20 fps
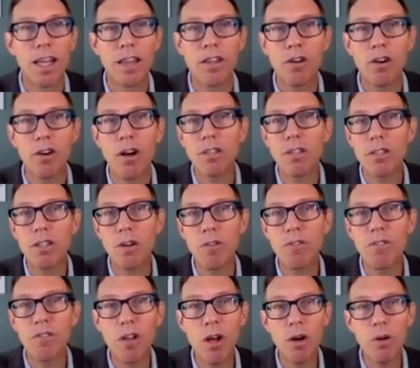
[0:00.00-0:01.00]
There are also
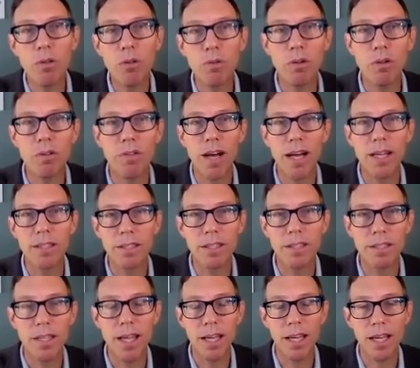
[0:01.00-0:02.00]
flow-through
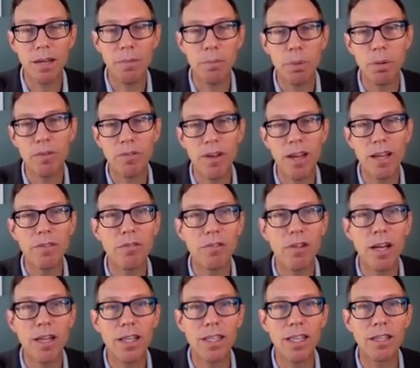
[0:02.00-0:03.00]
devices that can prevent
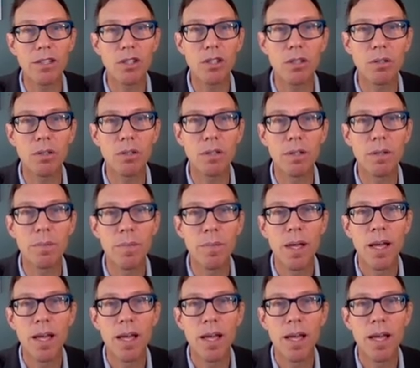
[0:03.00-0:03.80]
flooding issues.